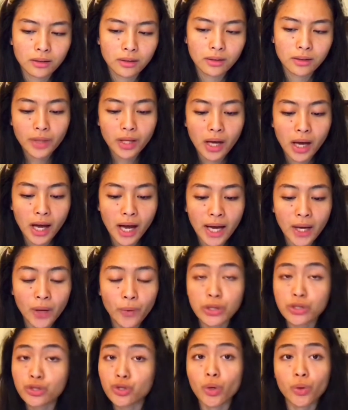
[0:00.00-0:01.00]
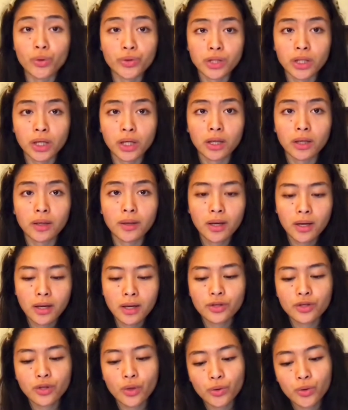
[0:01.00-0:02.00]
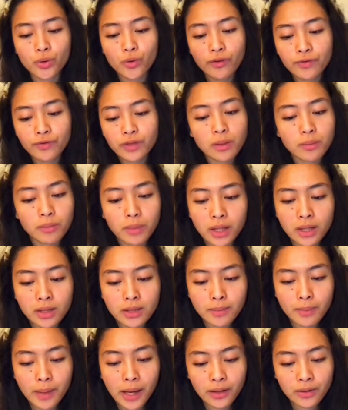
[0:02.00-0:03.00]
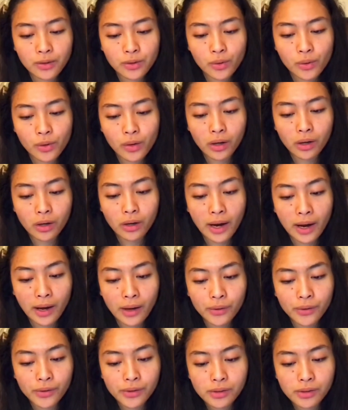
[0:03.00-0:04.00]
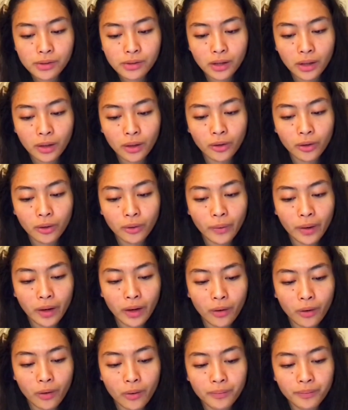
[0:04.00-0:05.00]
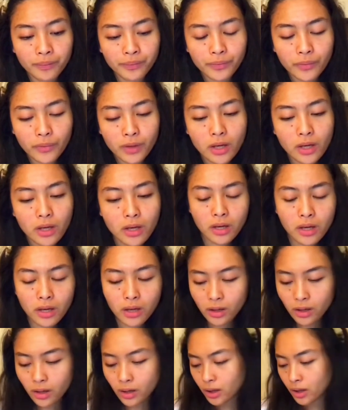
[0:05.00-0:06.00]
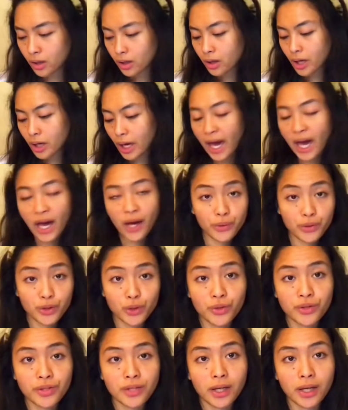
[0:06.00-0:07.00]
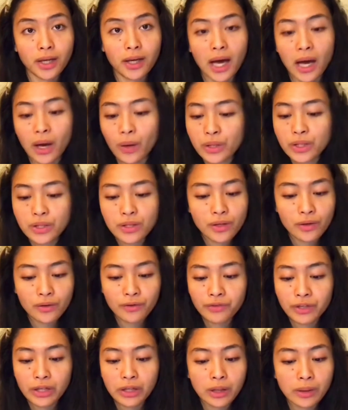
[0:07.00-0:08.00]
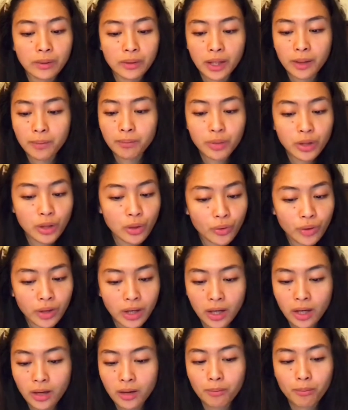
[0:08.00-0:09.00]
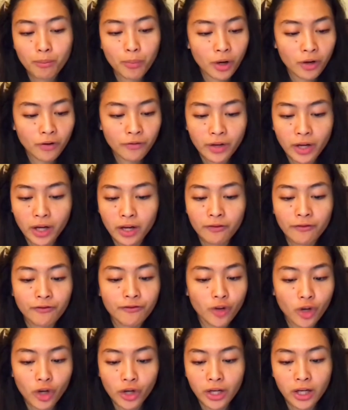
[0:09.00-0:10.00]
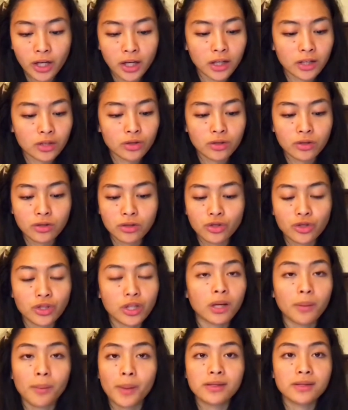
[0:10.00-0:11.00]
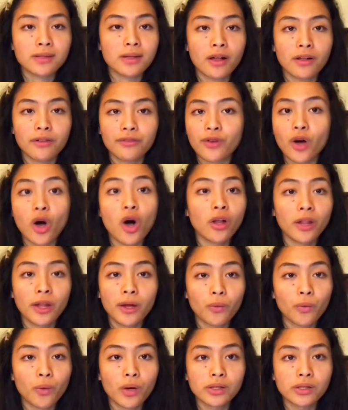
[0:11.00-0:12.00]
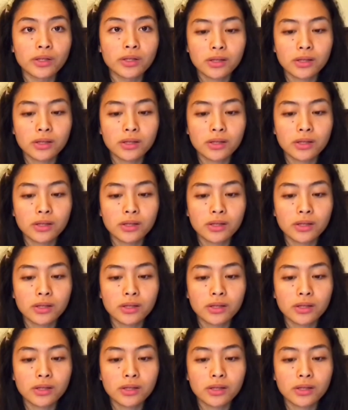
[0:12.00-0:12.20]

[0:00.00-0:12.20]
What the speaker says: I was so sick. So 15 minutes back to our house, like on our way home, I was so sick. I was feeling like puking and barfing and farting and myself all at once.